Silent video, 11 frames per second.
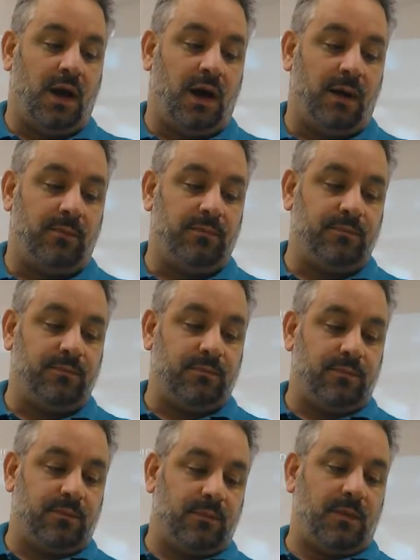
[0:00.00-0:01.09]
Ivan
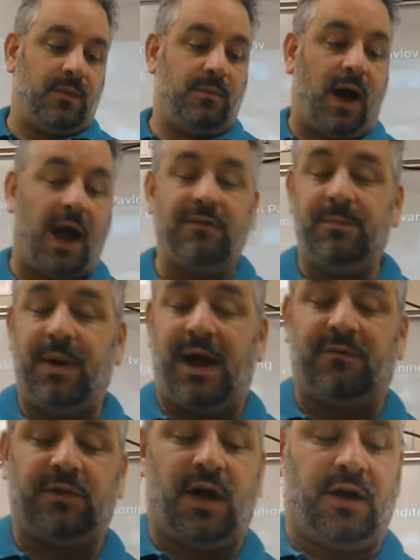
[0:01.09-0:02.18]

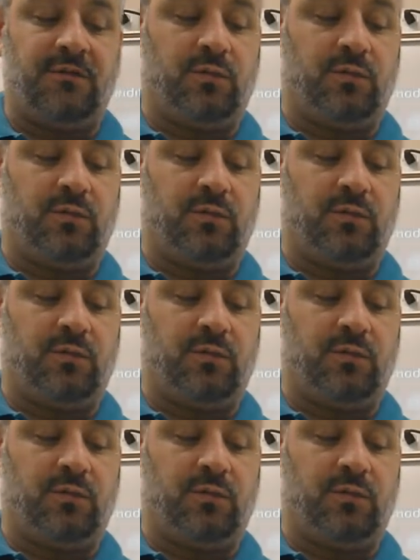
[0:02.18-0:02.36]
Pavlov